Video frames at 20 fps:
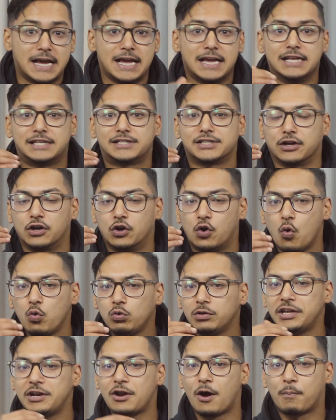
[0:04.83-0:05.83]
It's a
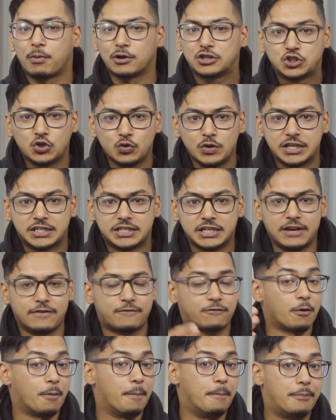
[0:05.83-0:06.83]
golden opportunity
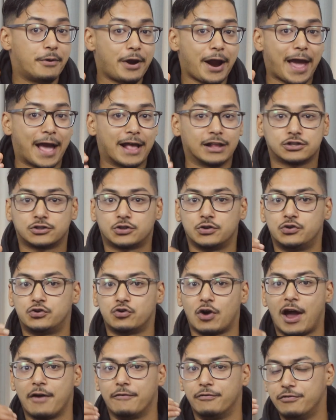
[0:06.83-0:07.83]
for brands to
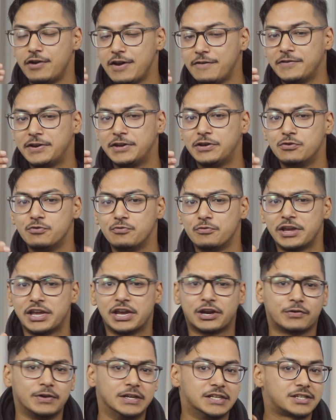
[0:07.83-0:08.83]
drive revenue,
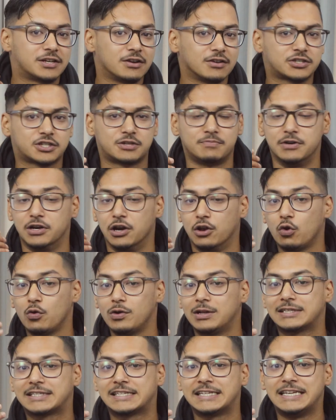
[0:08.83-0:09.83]
increase customer
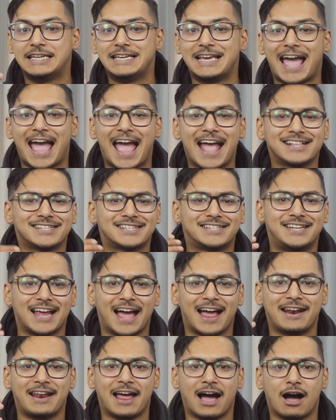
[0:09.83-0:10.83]
loyalty, and
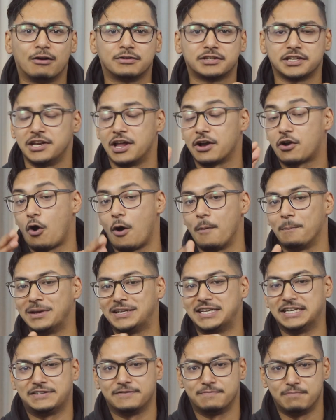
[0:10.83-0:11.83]
stand out in a
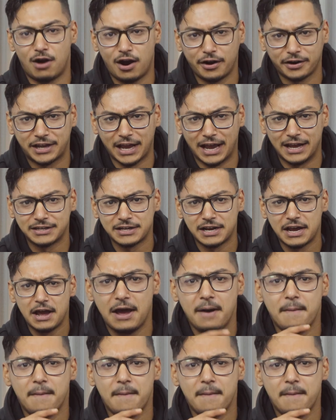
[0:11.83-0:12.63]
competitive market.